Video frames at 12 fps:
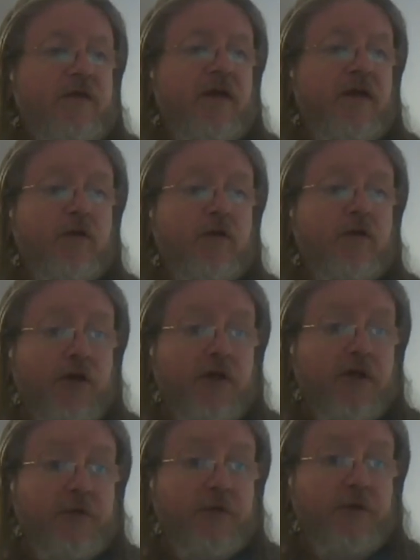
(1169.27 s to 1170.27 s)
Take all the
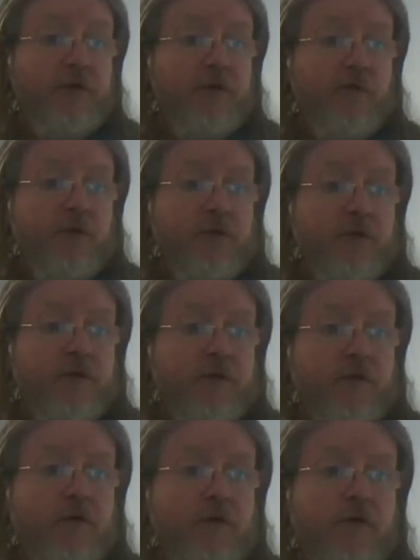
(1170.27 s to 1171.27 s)
charts with you, of course,
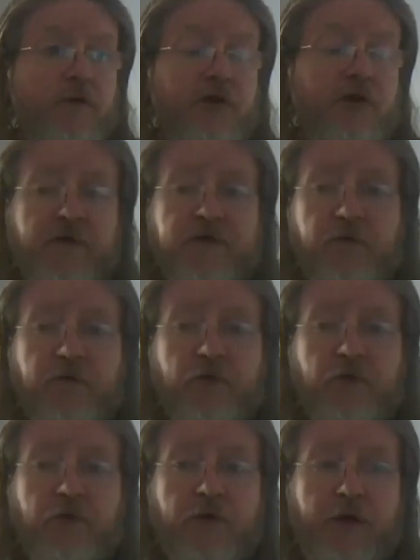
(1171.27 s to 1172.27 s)
all the charts of
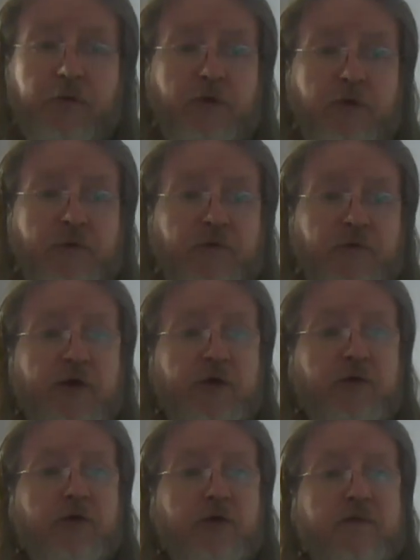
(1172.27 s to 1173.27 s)
your aerodrome of
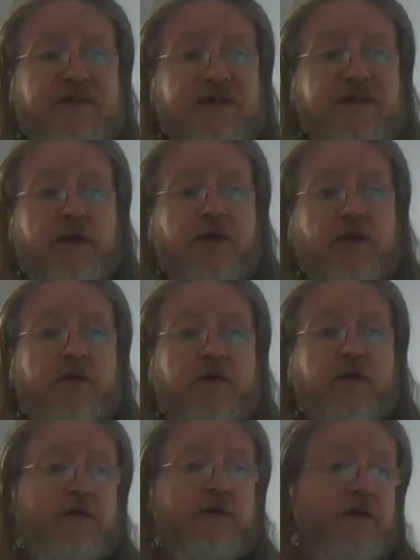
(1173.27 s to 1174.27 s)
departure, destination, and
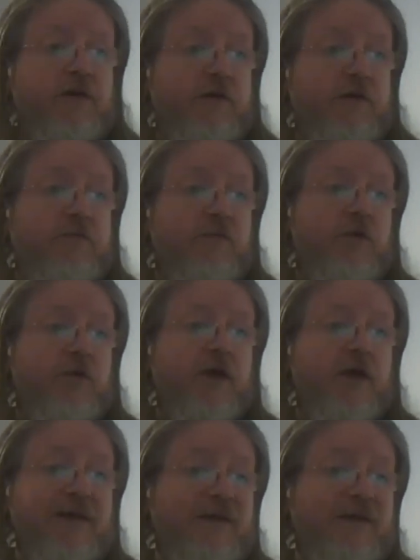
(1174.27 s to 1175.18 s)
alternates. Write